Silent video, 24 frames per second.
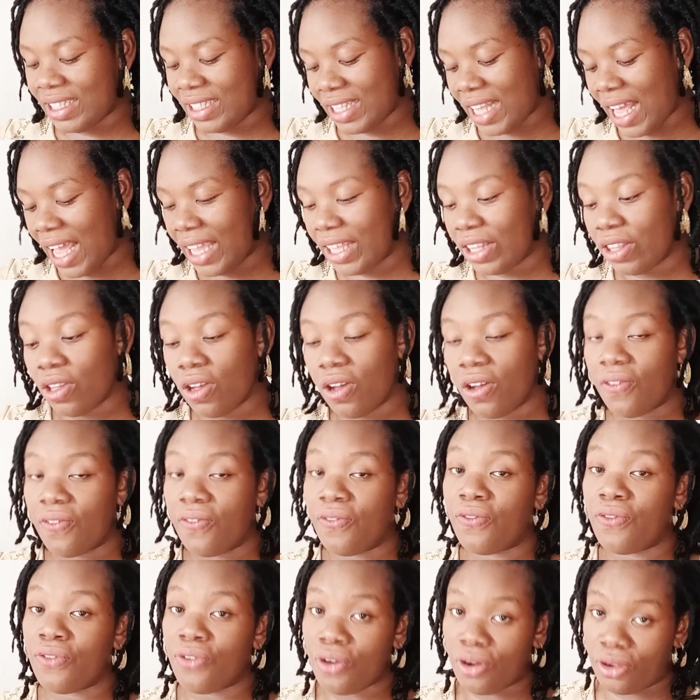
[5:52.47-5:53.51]
sign of
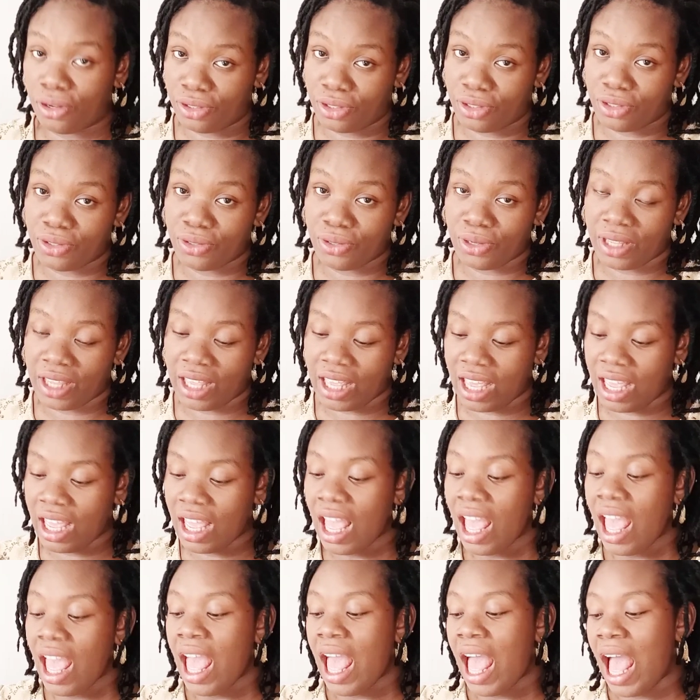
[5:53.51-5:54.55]
rust.
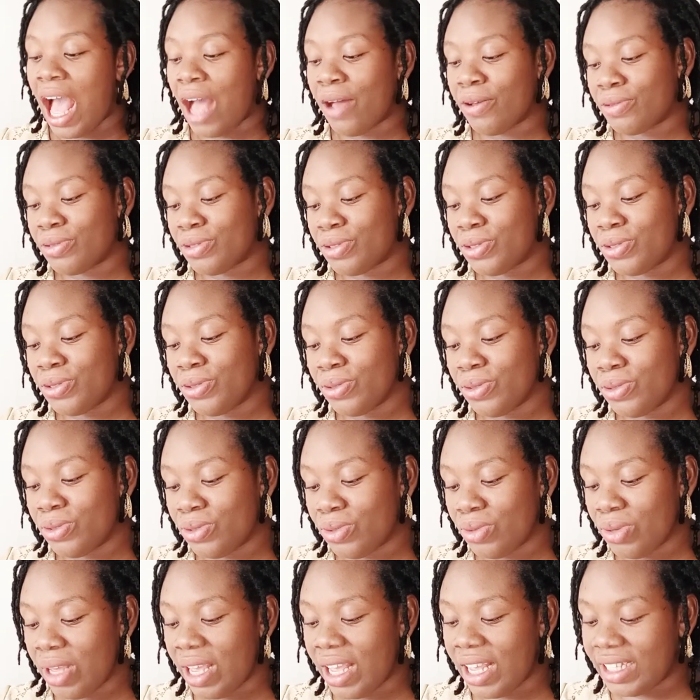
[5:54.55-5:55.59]
Okay, I'll still
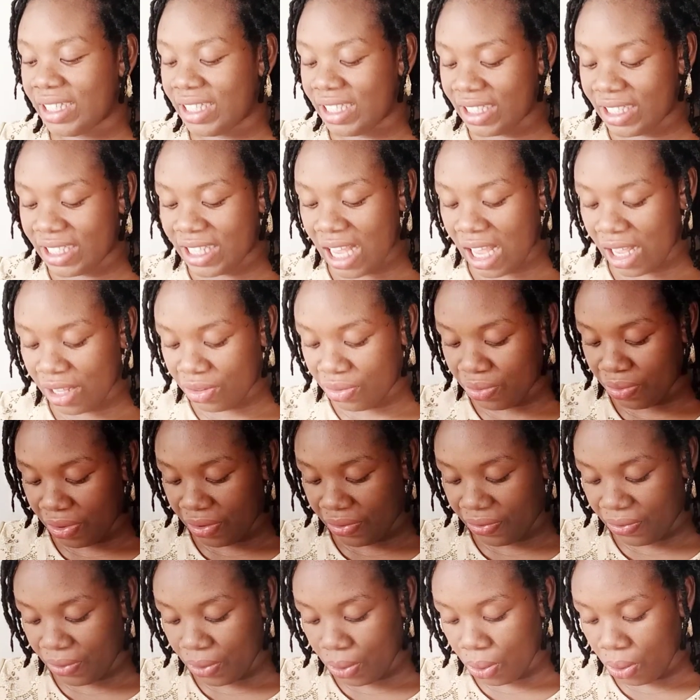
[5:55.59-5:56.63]
do a detailed
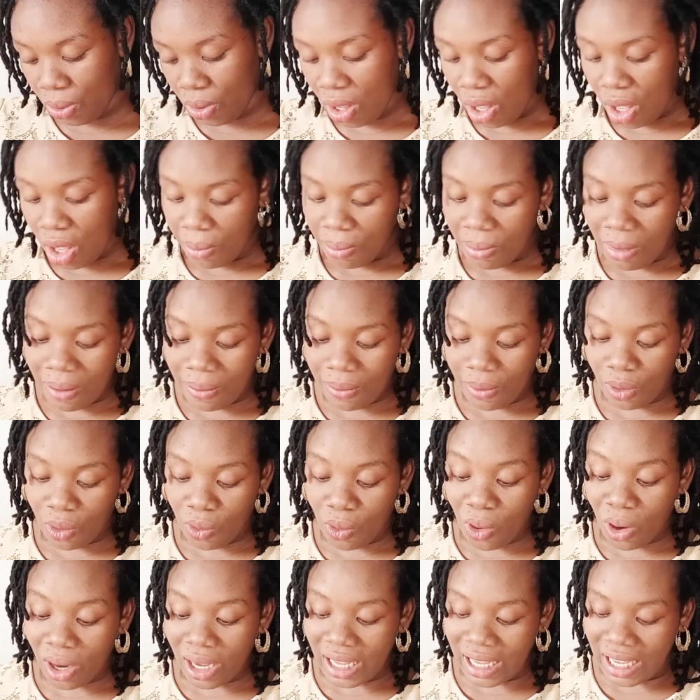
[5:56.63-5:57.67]
review maybe
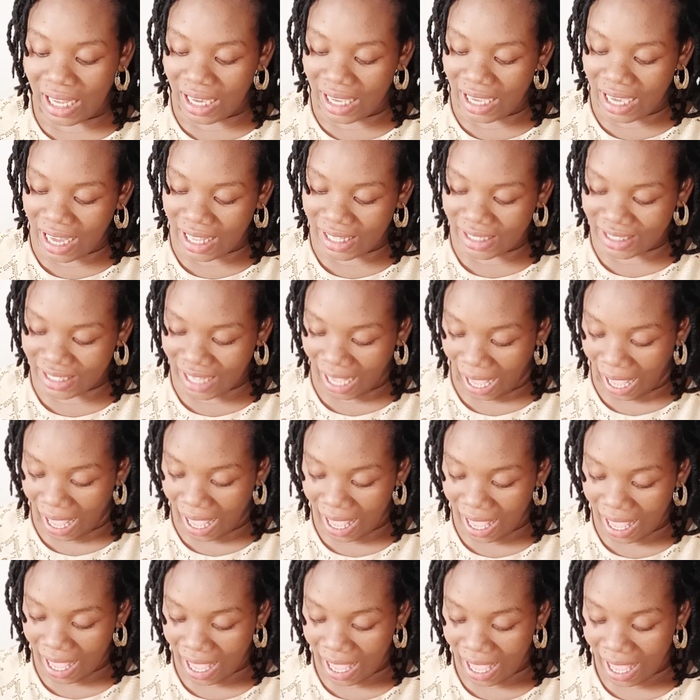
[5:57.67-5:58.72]
1 year later,
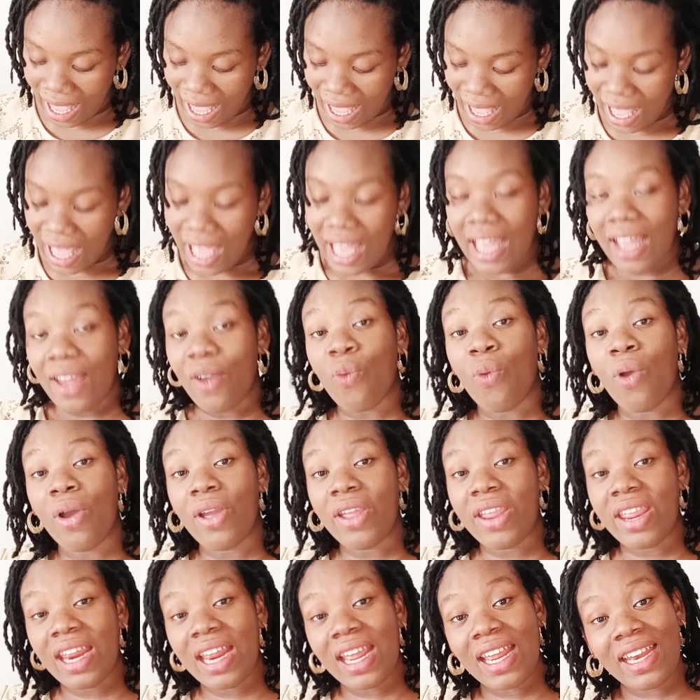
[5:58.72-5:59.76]

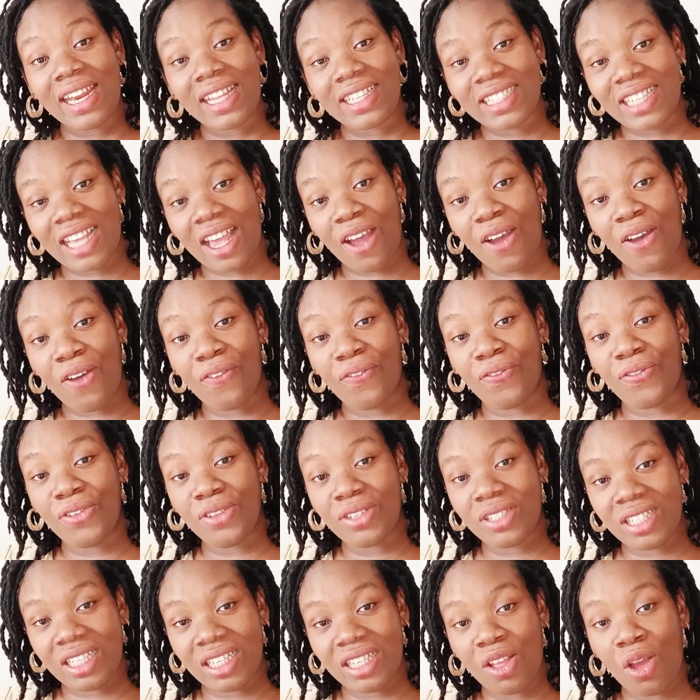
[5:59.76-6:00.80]
1 year later of
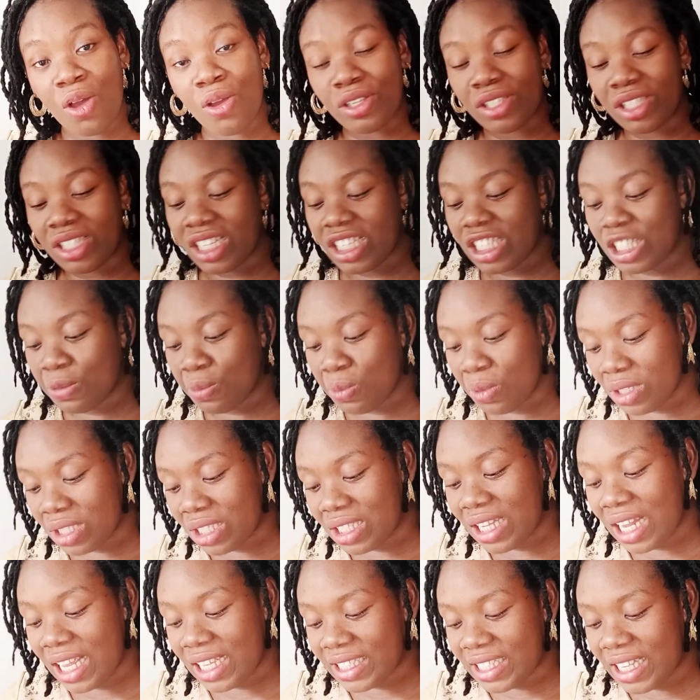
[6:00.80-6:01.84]
using, or 6
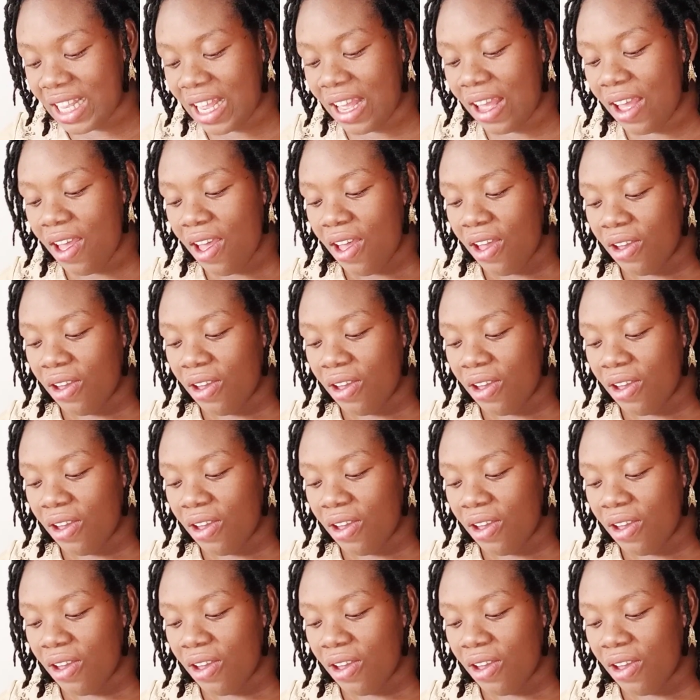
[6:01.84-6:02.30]
months later